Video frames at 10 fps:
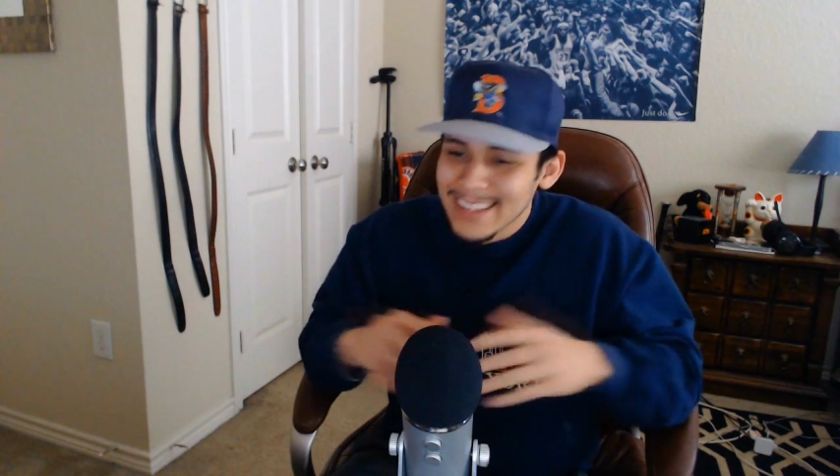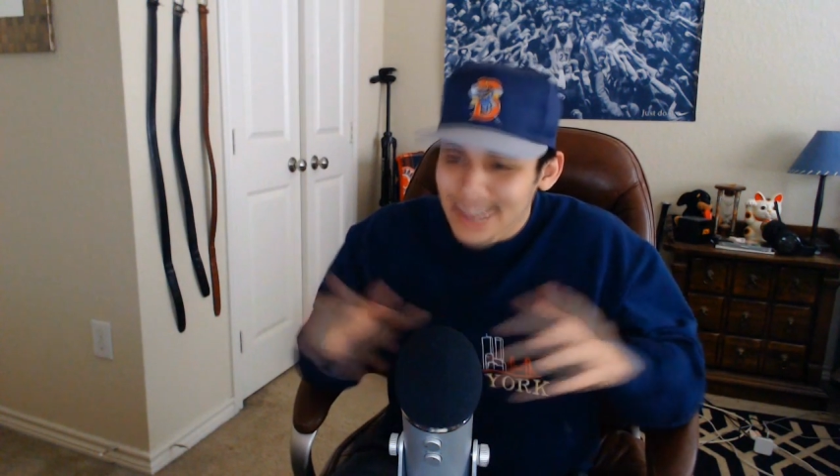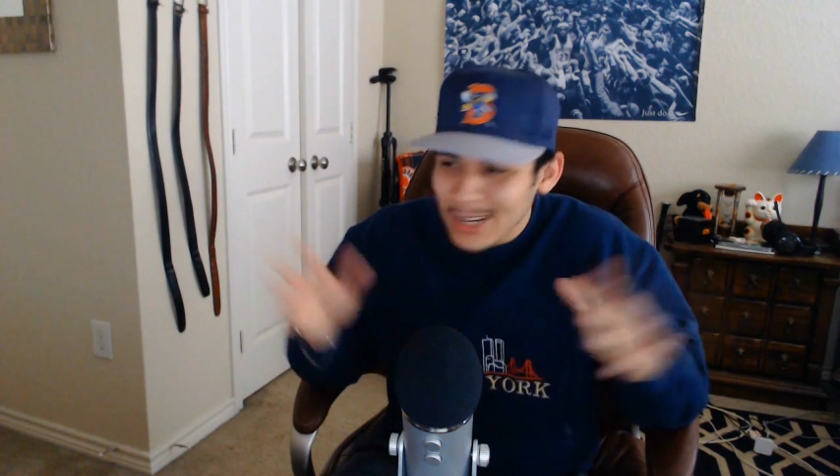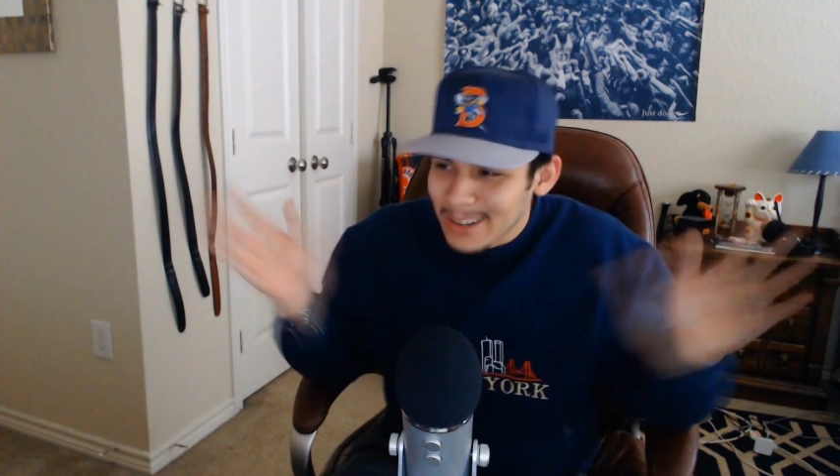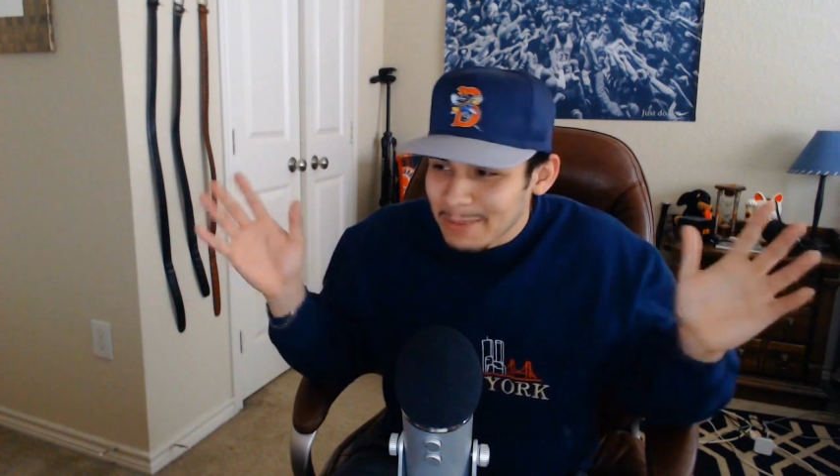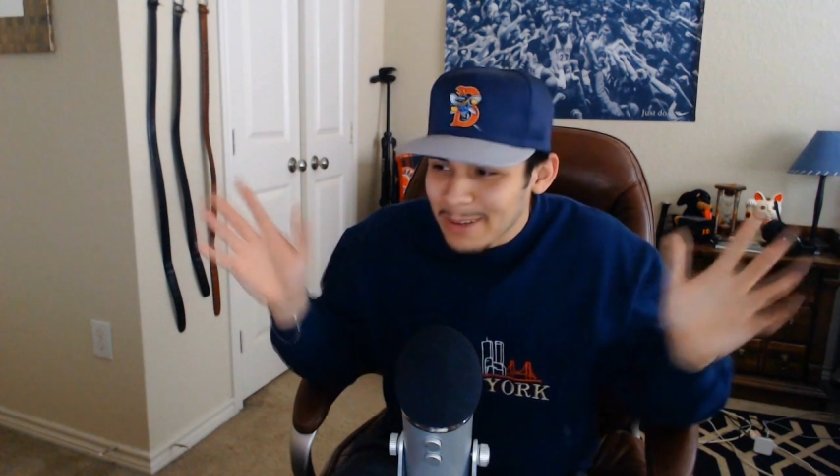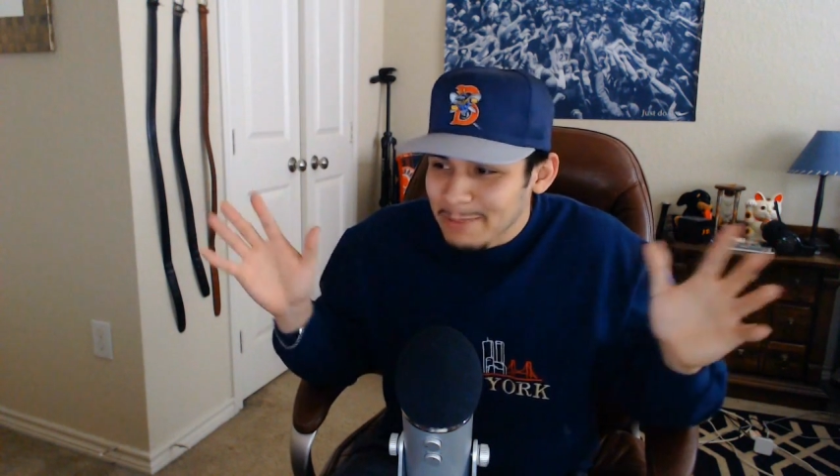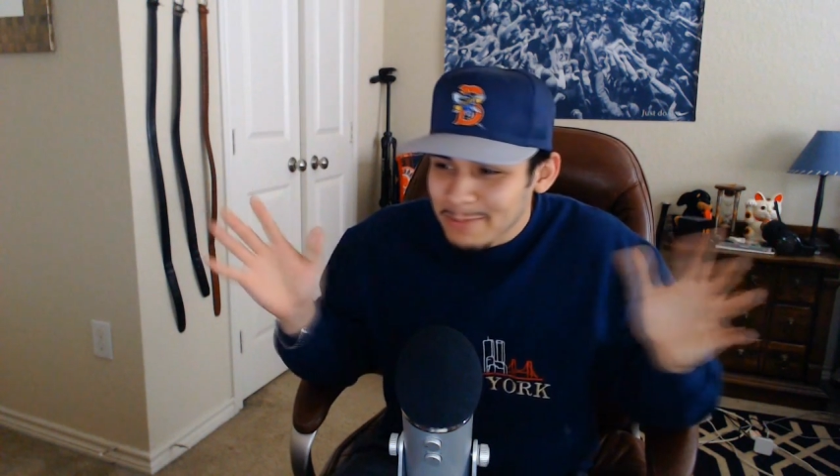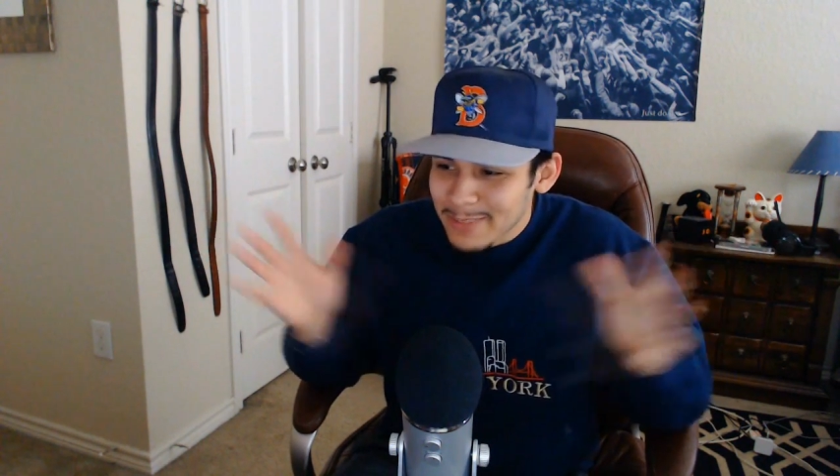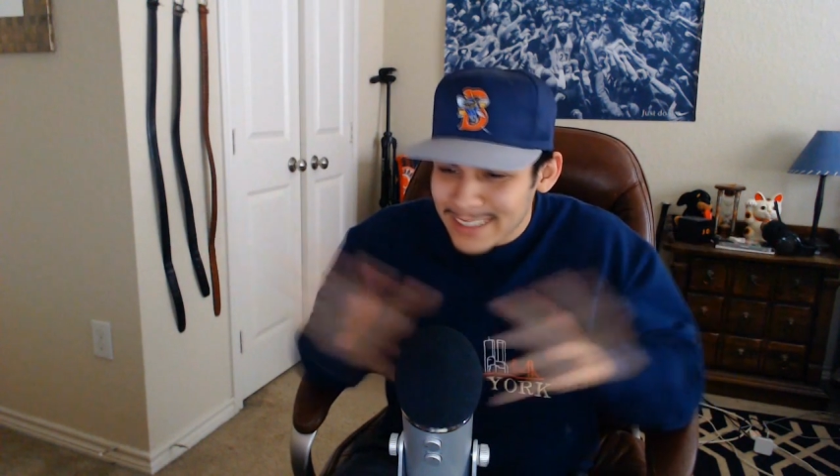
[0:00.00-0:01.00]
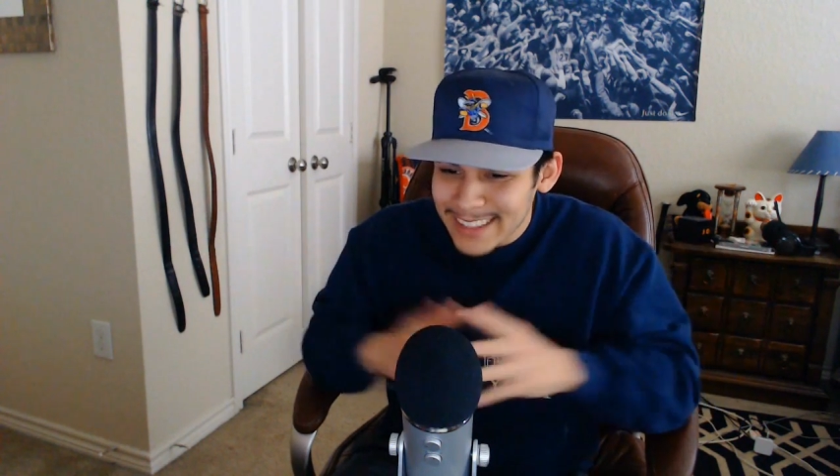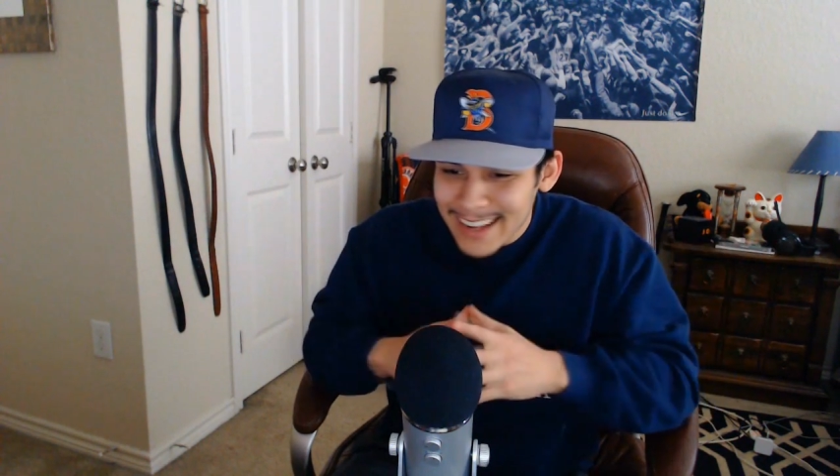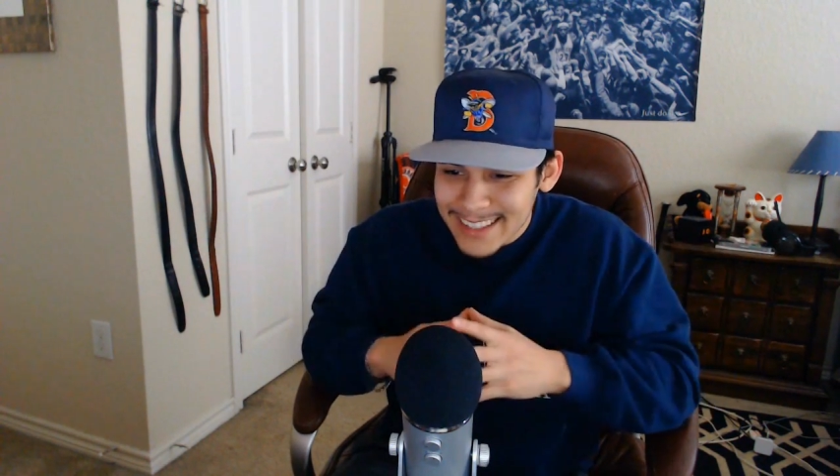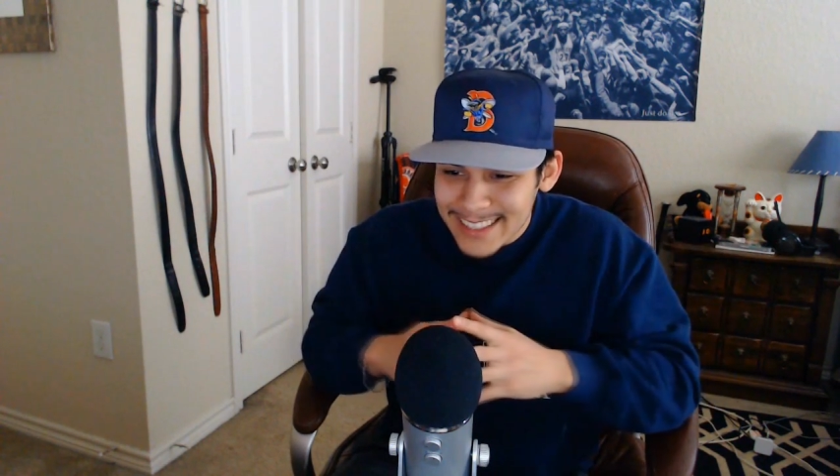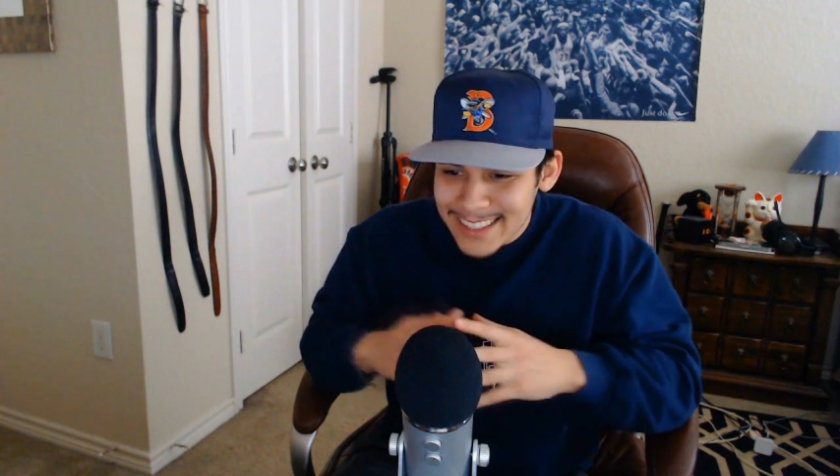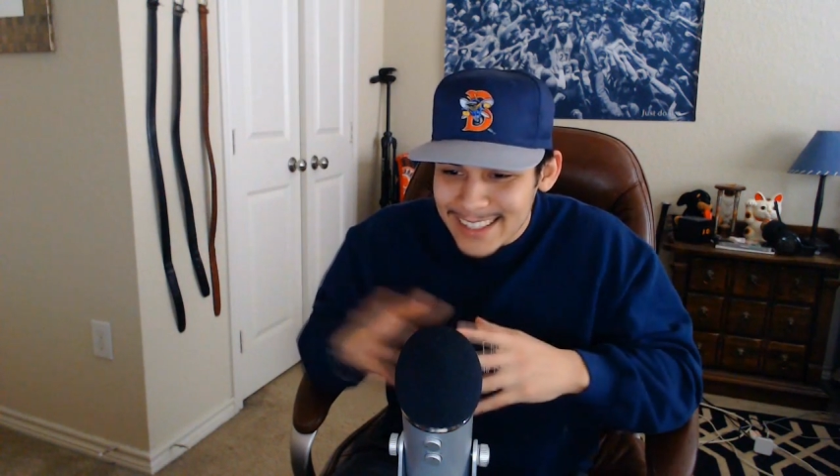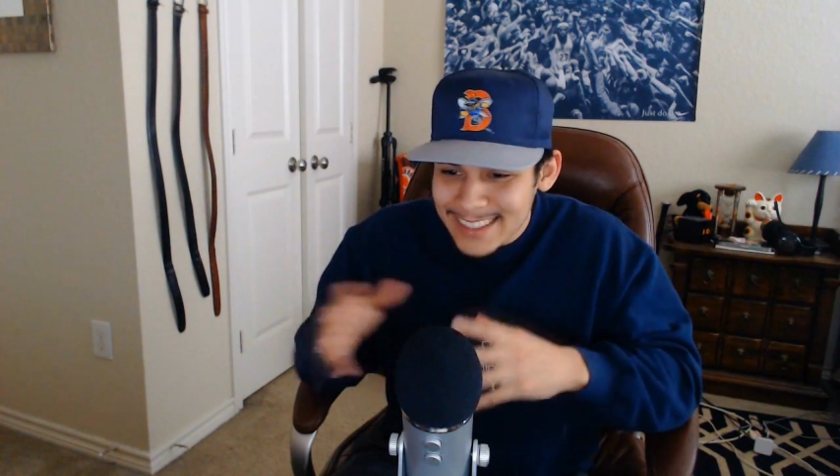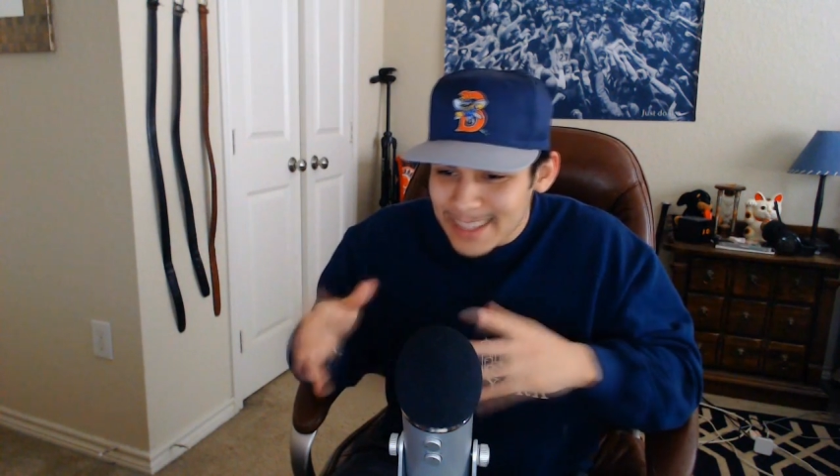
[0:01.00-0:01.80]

I'm not just gonna